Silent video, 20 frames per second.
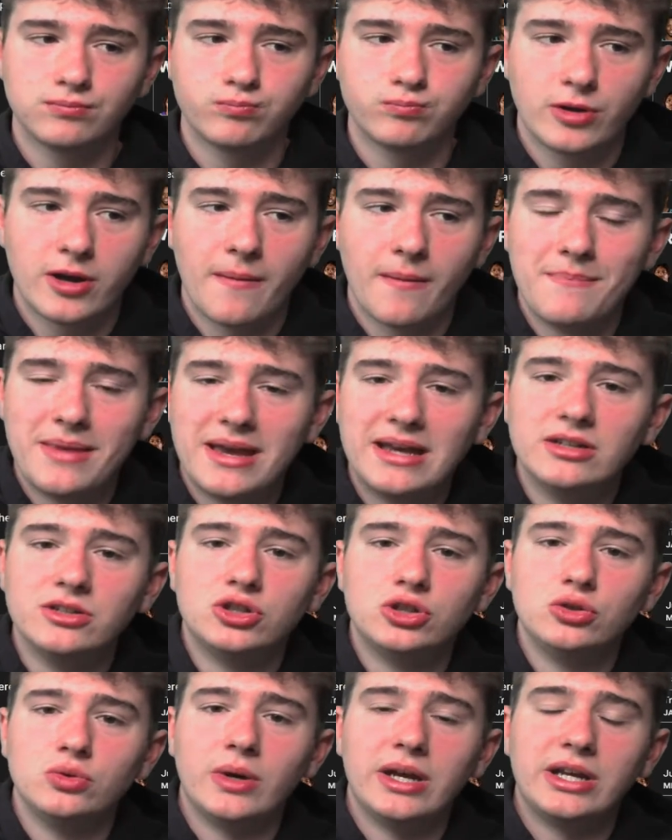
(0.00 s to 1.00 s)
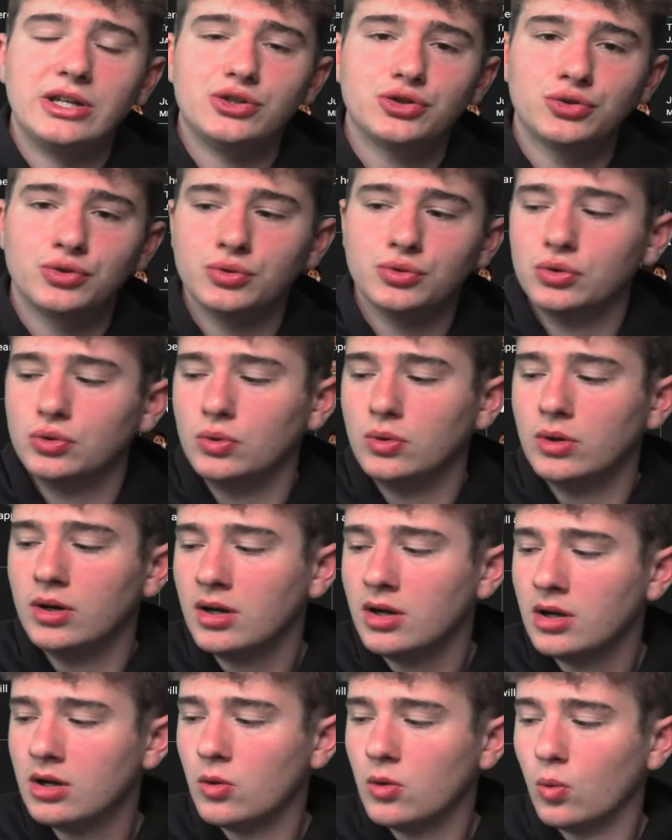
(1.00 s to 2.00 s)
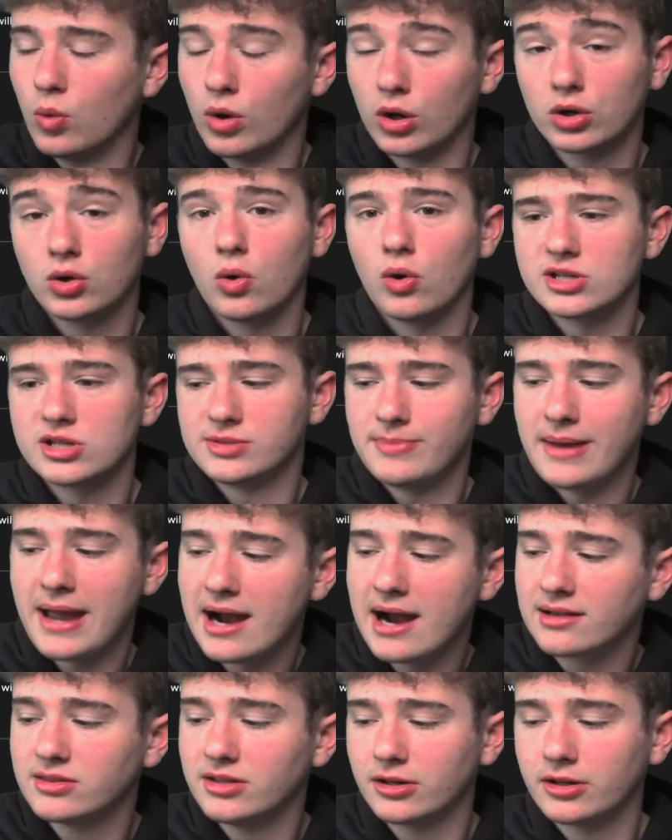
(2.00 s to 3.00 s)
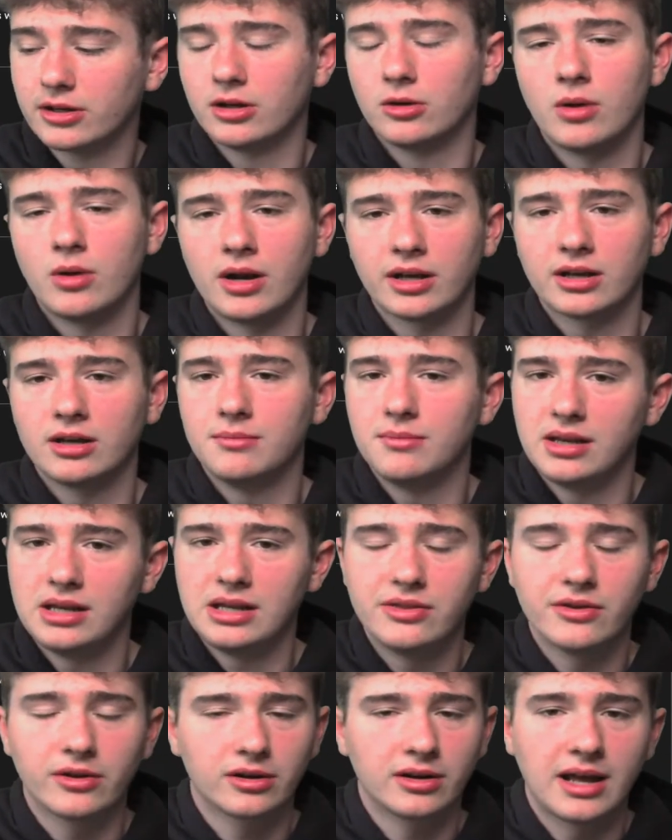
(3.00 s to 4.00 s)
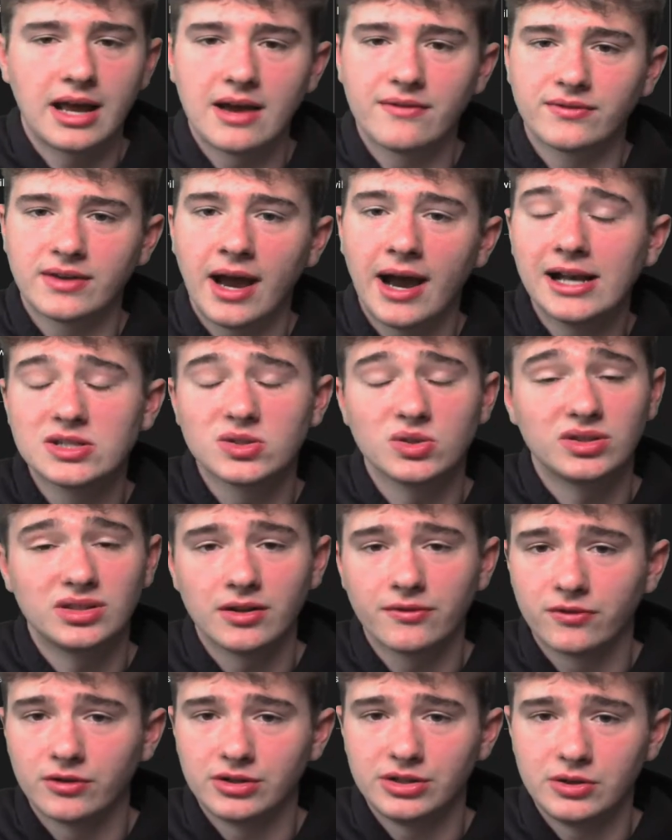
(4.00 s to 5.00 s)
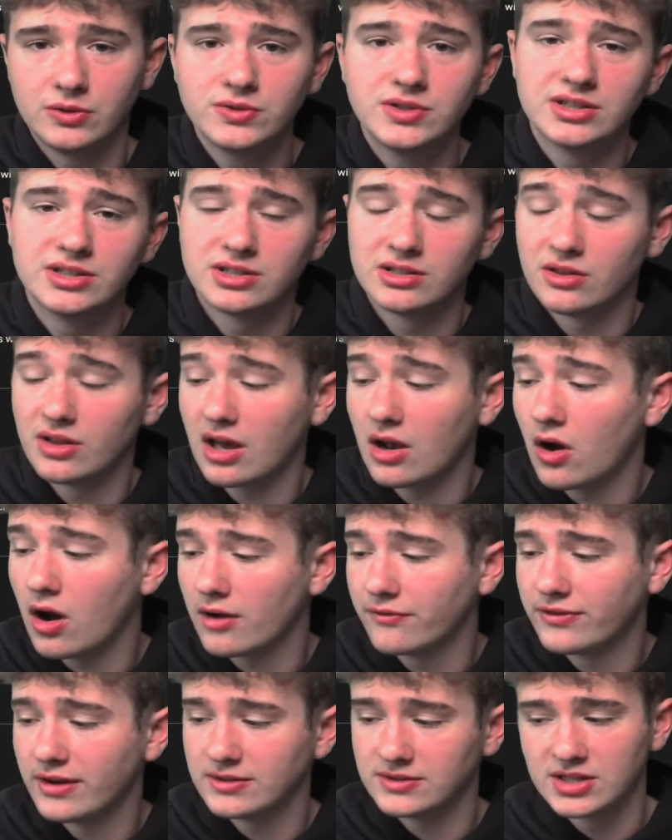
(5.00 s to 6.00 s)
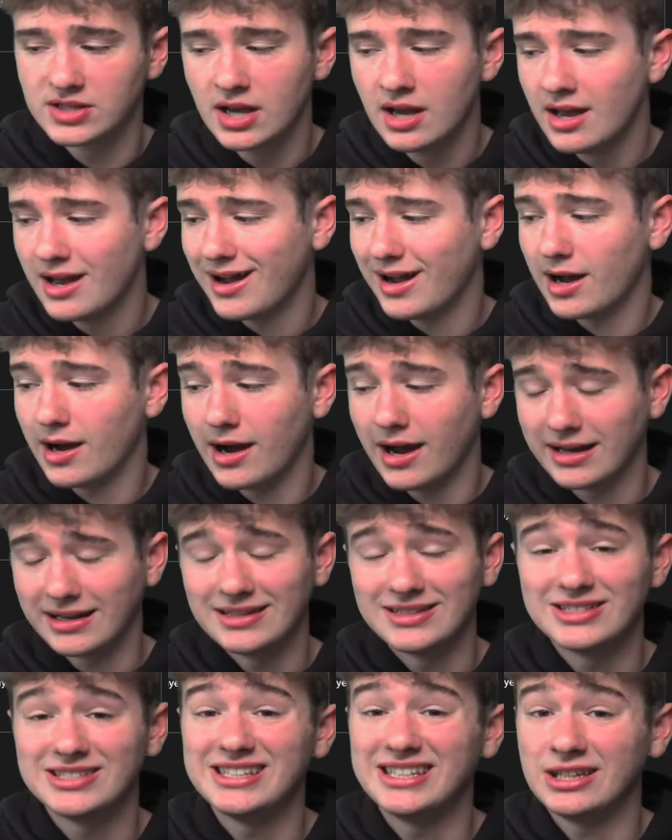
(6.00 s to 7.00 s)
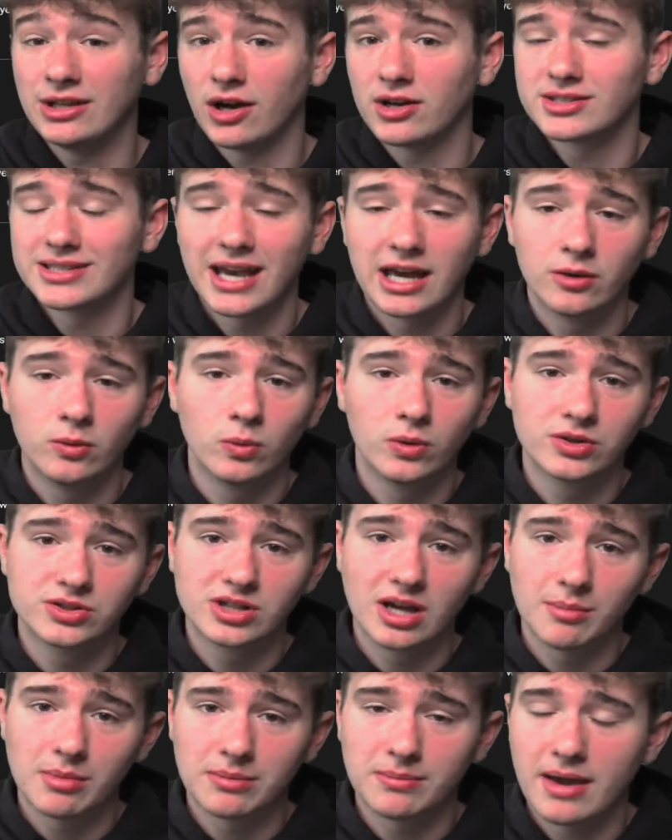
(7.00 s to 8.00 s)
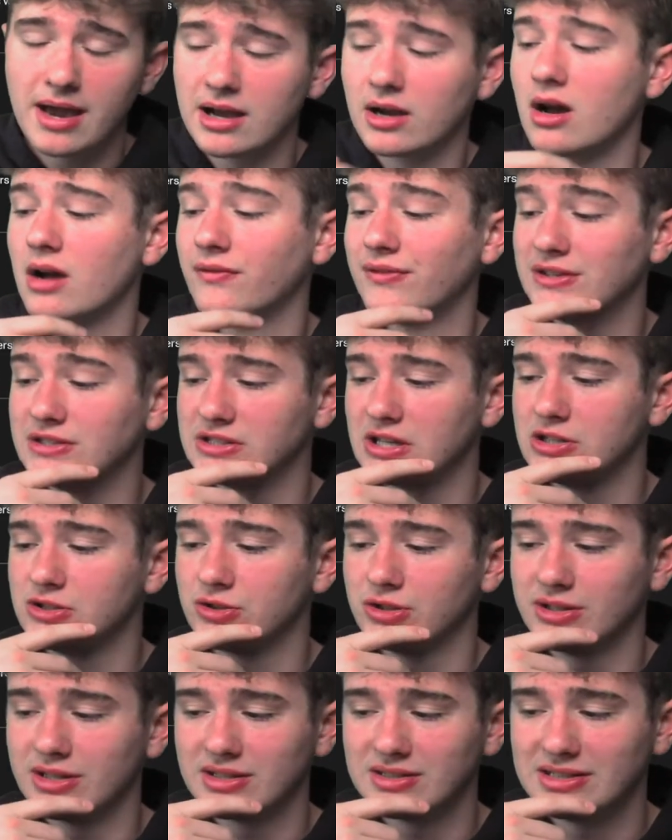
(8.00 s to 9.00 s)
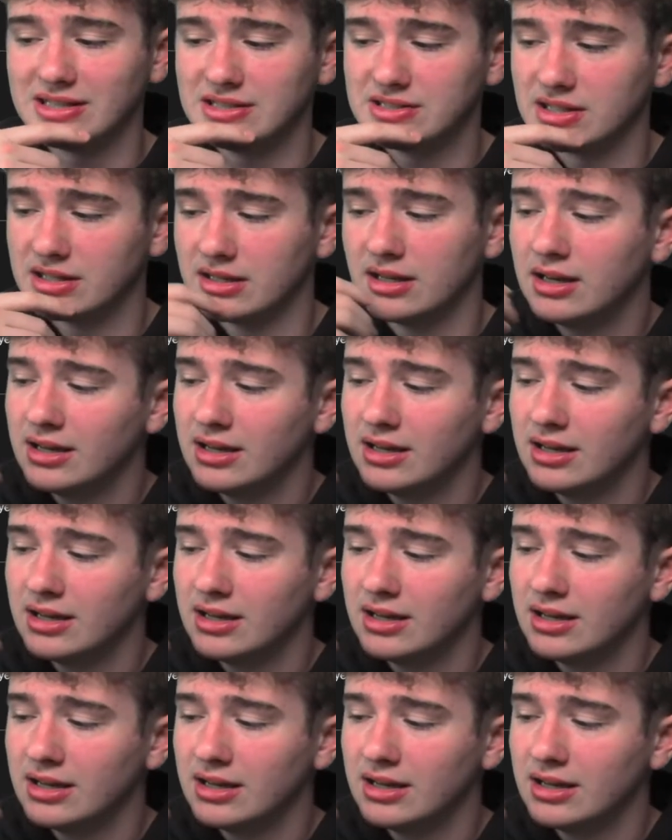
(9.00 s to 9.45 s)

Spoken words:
commit to a true workhorse back. They're going to run a committee. They're going to have guys with different uses in that offense. I can see Gus Edwards coming back off his injury this season,